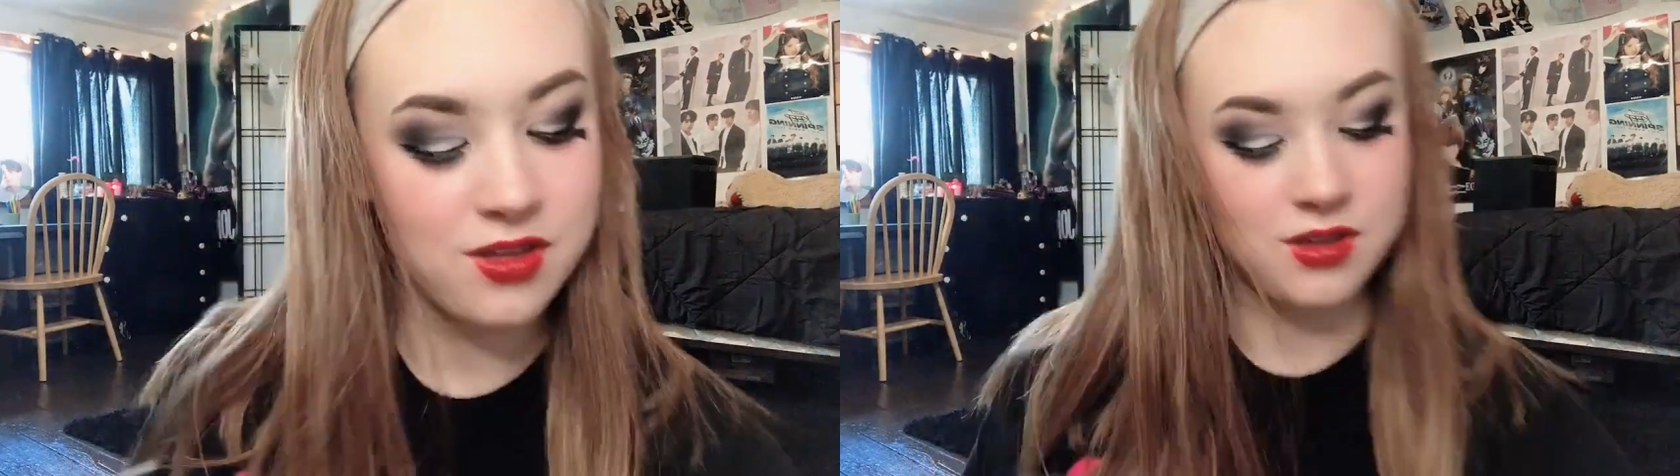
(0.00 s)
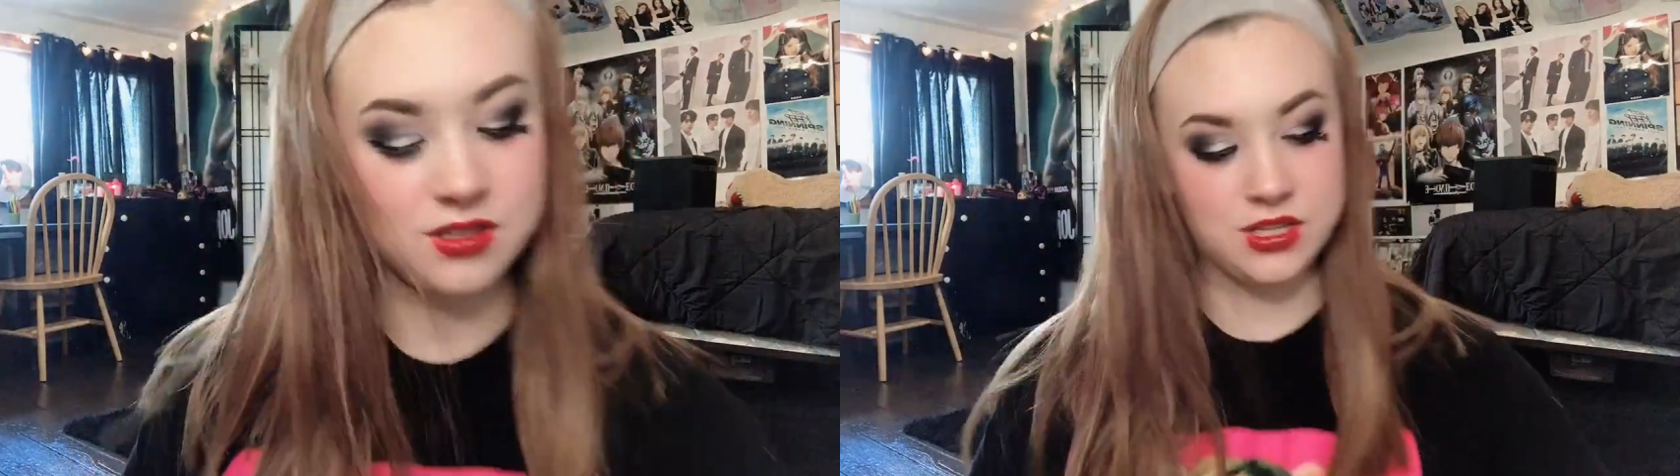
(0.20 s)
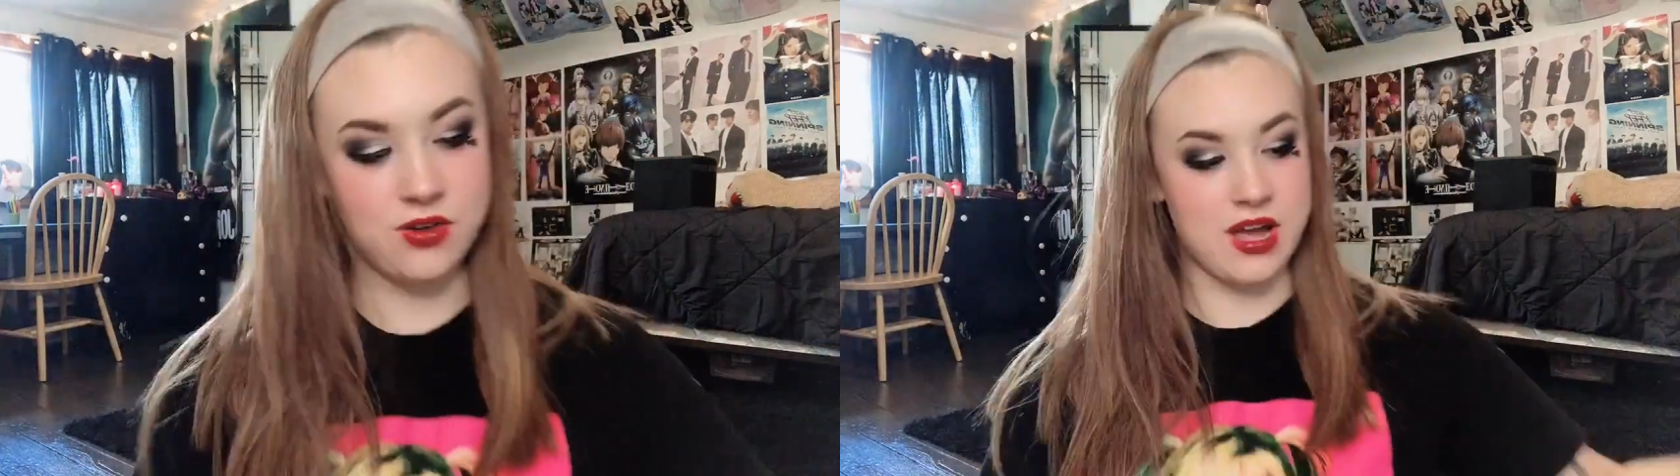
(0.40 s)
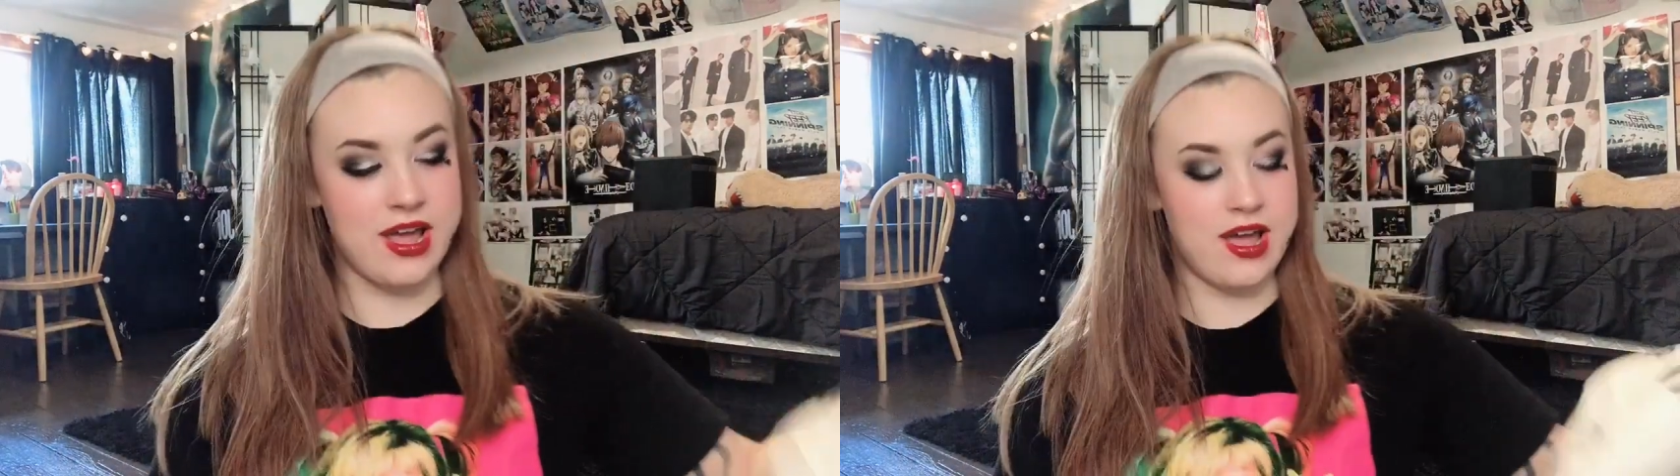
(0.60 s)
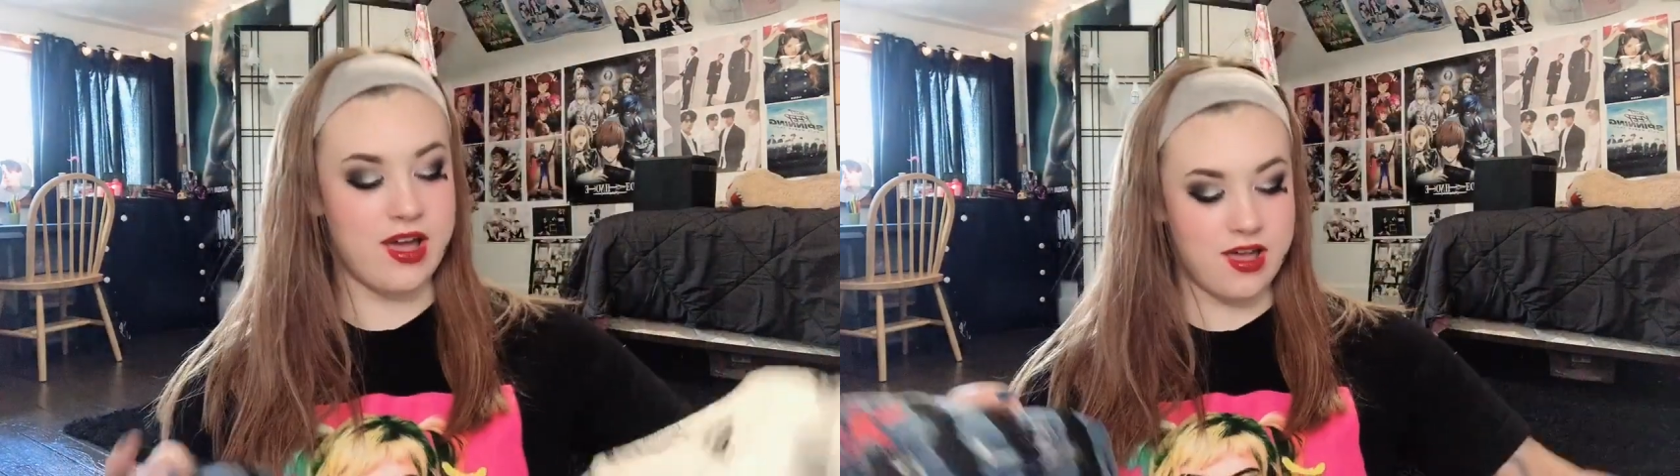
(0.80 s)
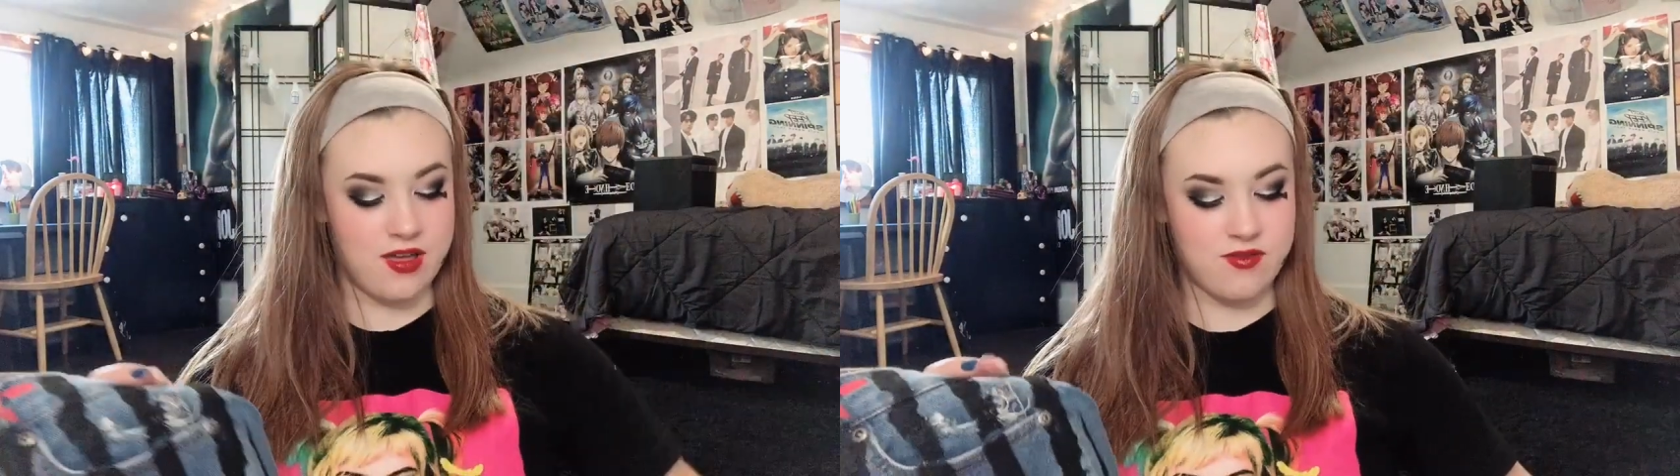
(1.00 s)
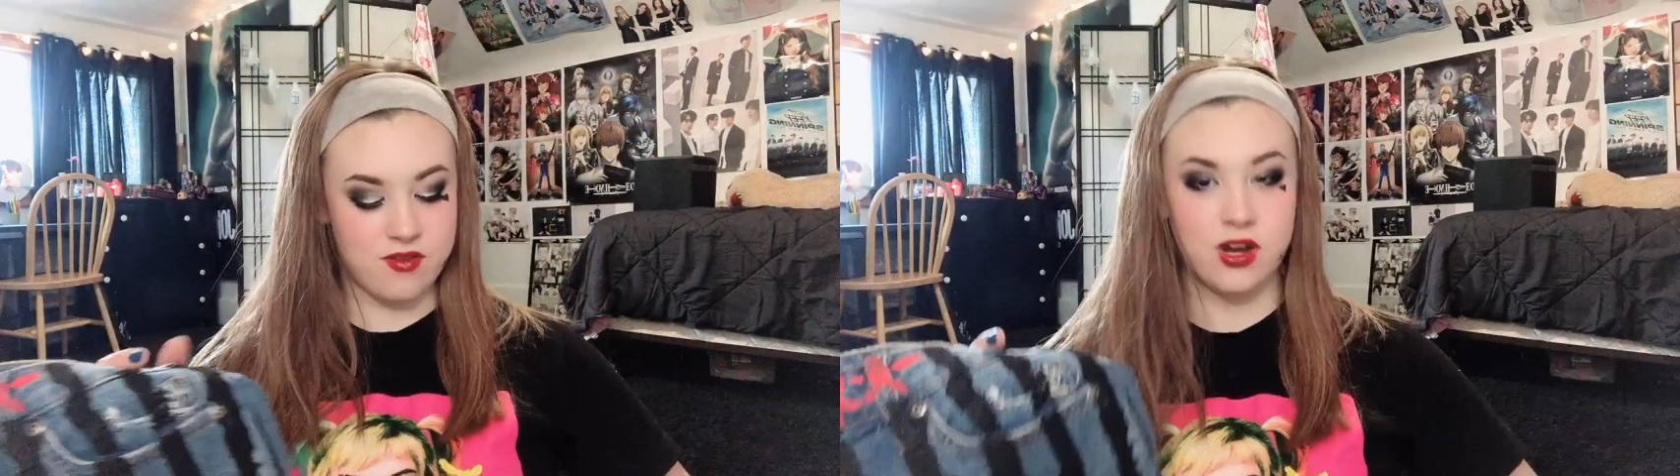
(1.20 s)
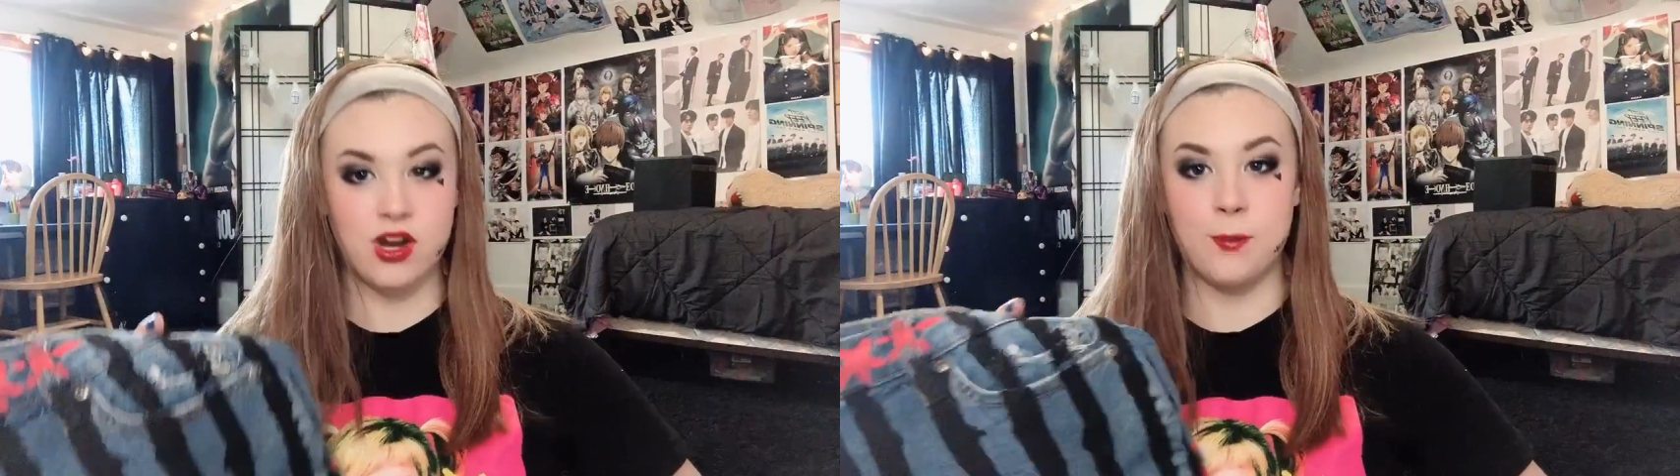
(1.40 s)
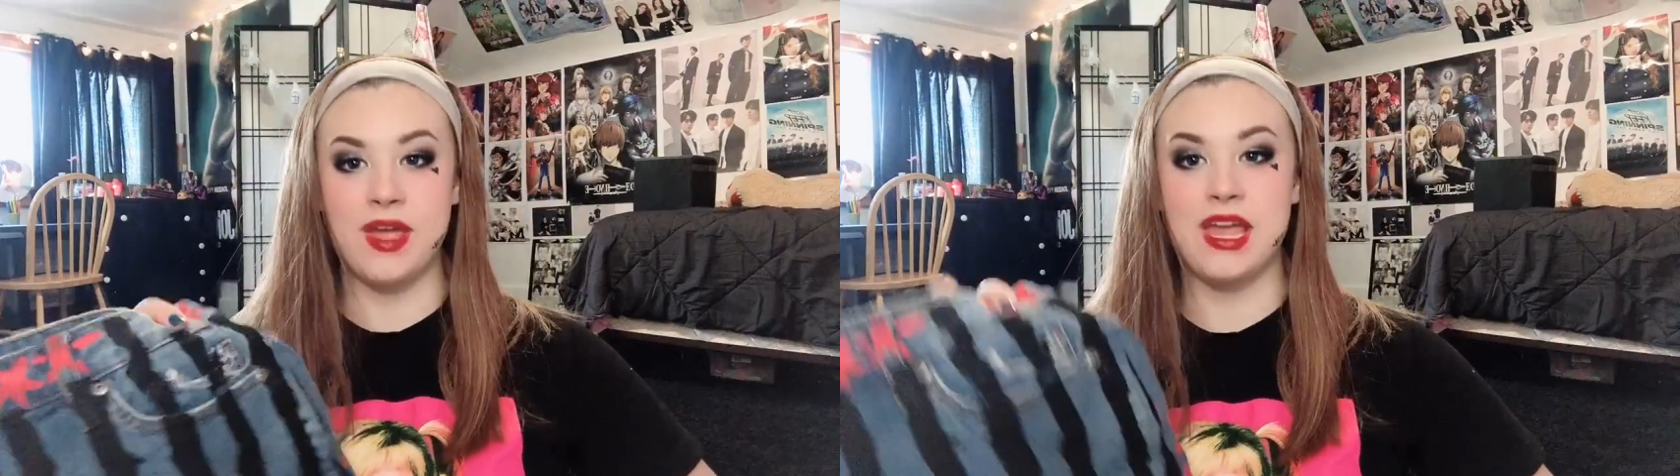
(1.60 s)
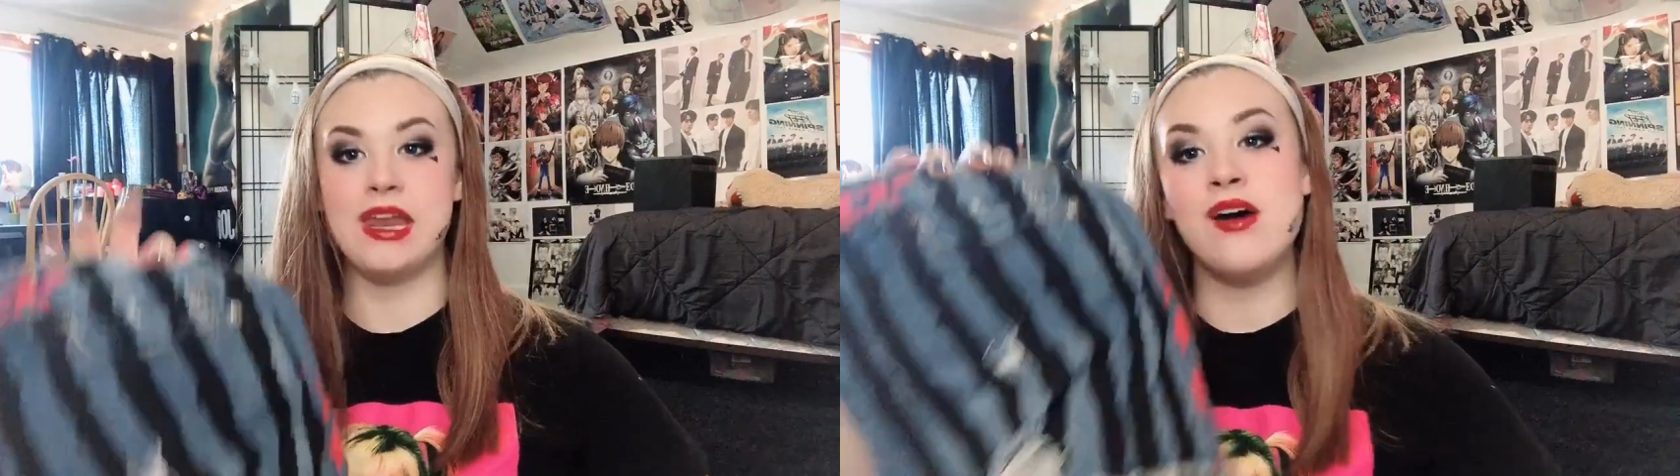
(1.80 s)
So I have her
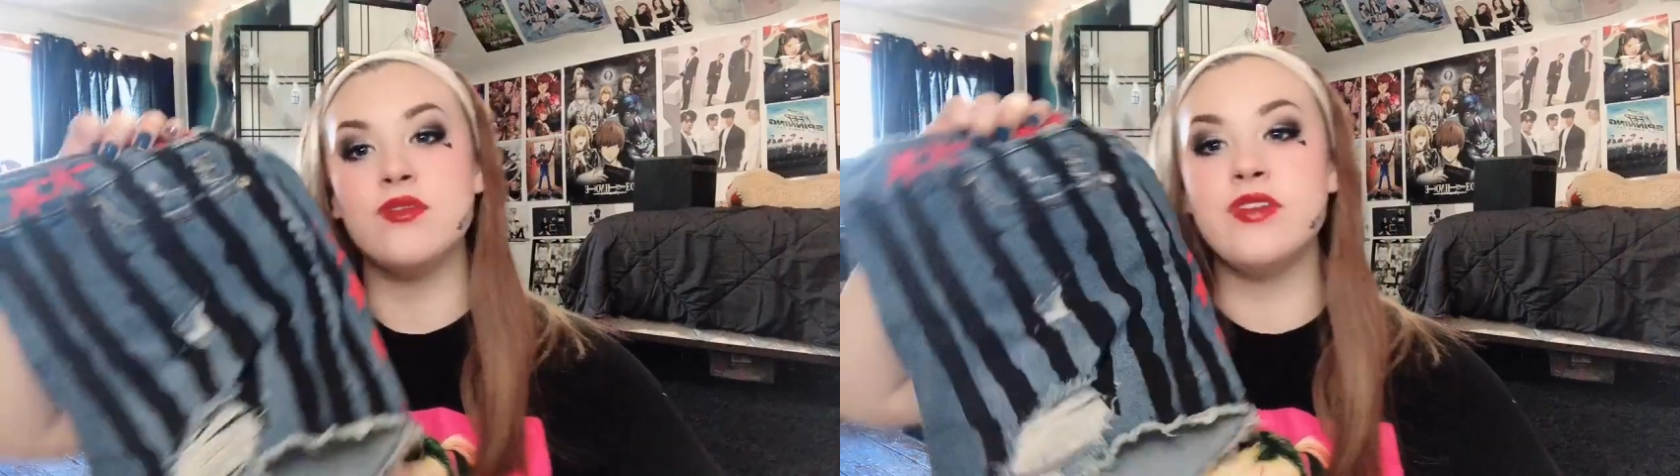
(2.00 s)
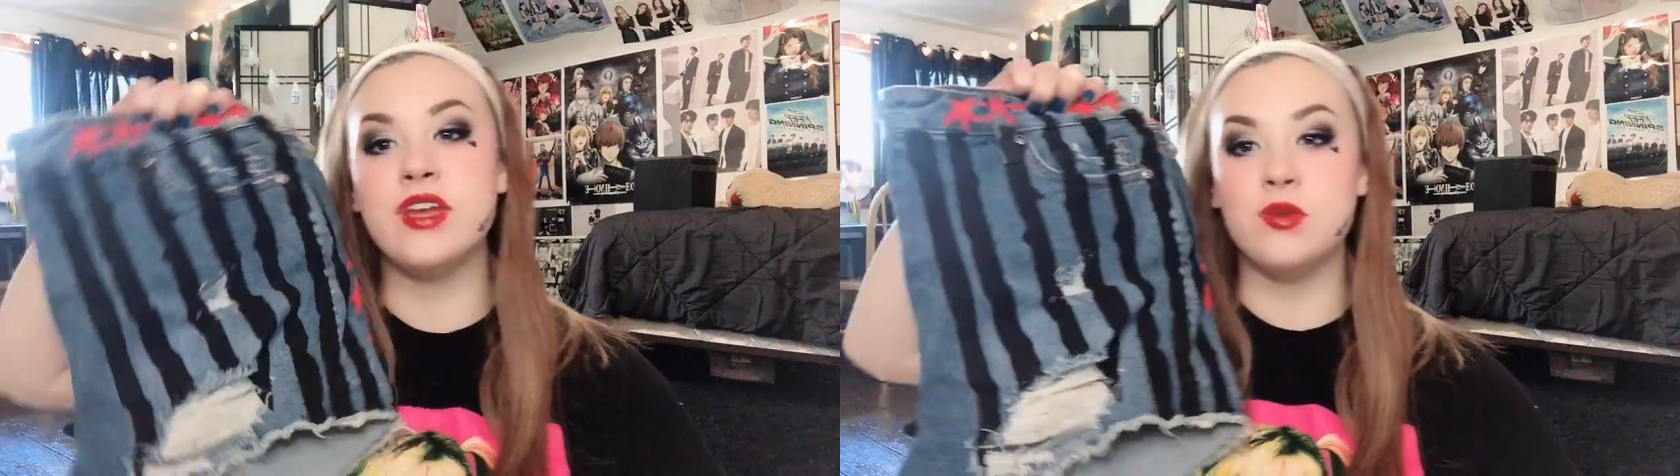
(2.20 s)
main outfit,